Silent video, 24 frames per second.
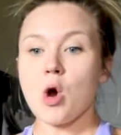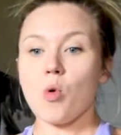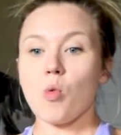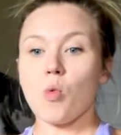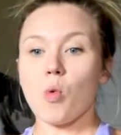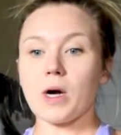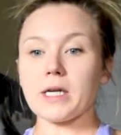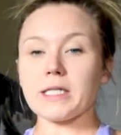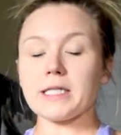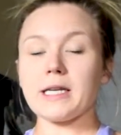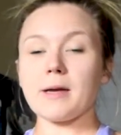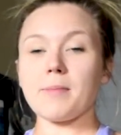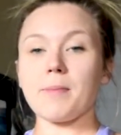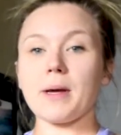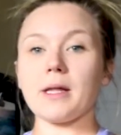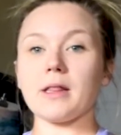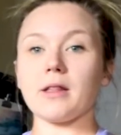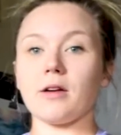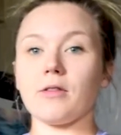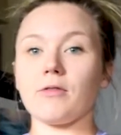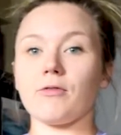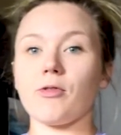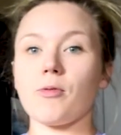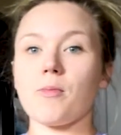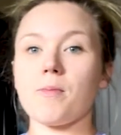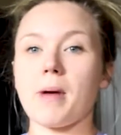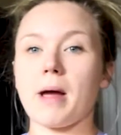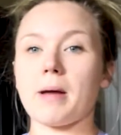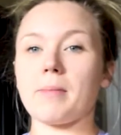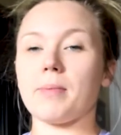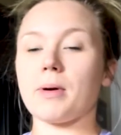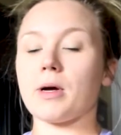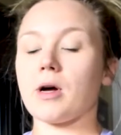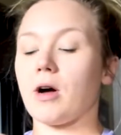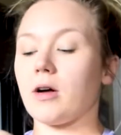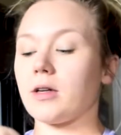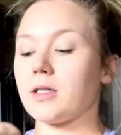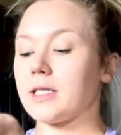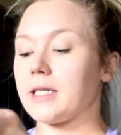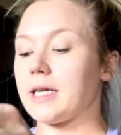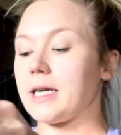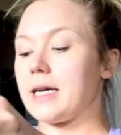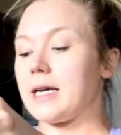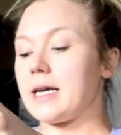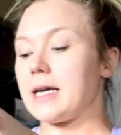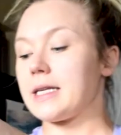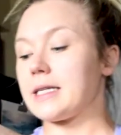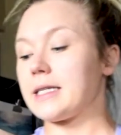one tip I learned from Ben
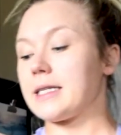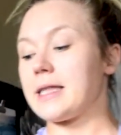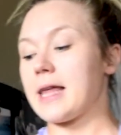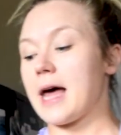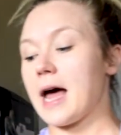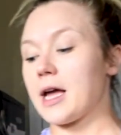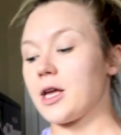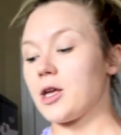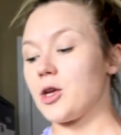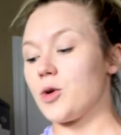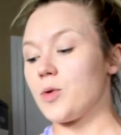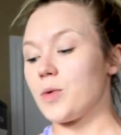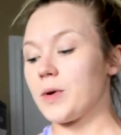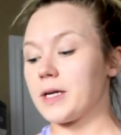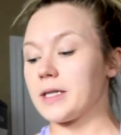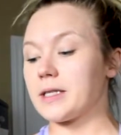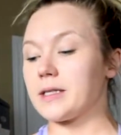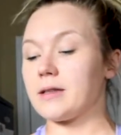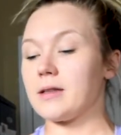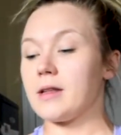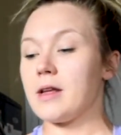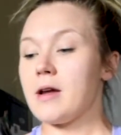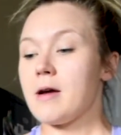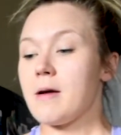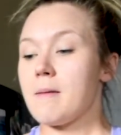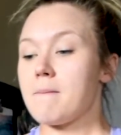Pekulski is that you can